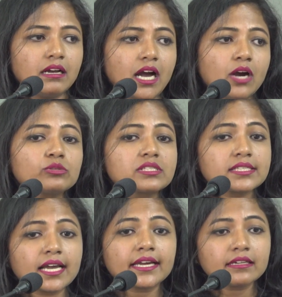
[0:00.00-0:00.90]

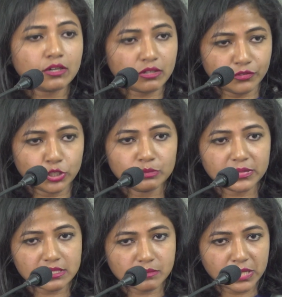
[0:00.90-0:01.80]
outside of
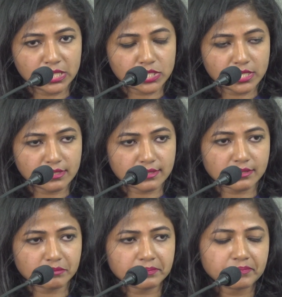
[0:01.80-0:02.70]
human
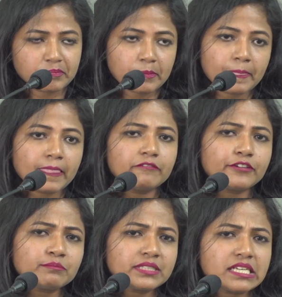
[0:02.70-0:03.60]
species.
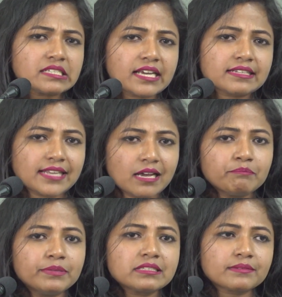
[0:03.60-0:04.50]
From these
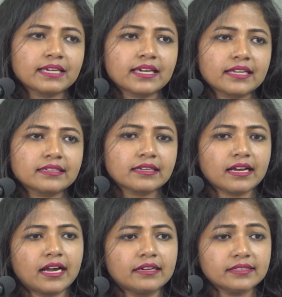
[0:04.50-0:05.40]
examples, we
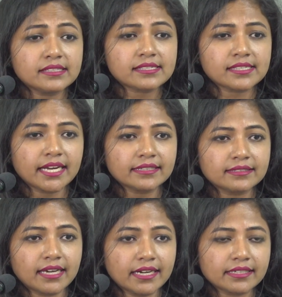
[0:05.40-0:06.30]
can understand
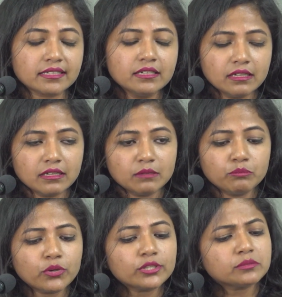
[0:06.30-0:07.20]
that
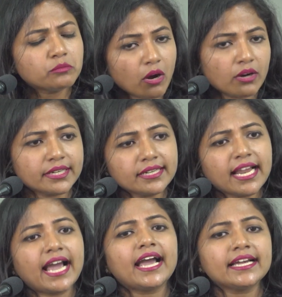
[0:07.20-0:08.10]
both moral
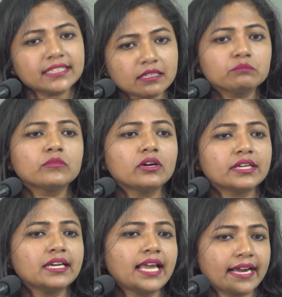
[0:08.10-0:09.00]
and
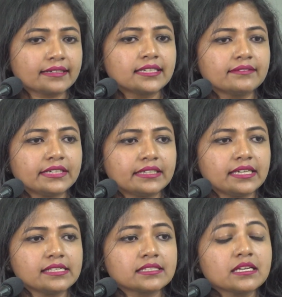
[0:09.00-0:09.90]
immoral
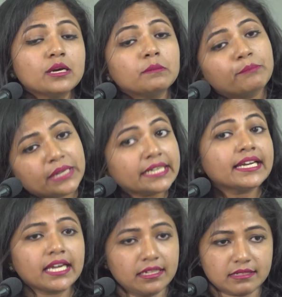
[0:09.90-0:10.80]
activities
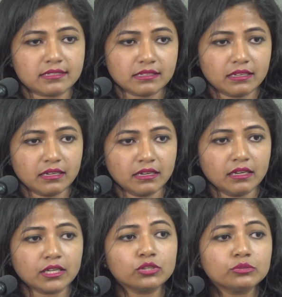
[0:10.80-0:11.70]
predates
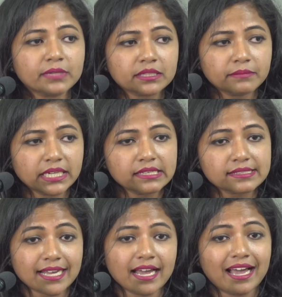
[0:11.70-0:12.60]
human beings
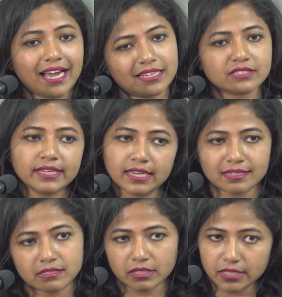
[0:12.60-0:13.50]
as well
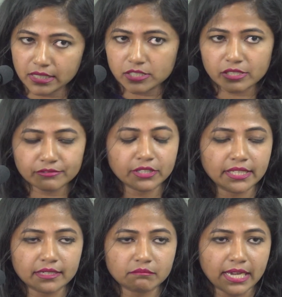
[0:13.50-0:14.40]
as religion for
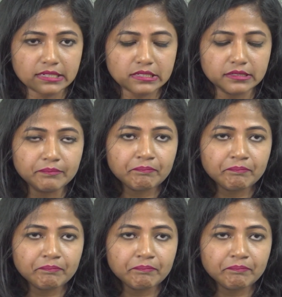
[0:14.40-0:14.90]
that matter.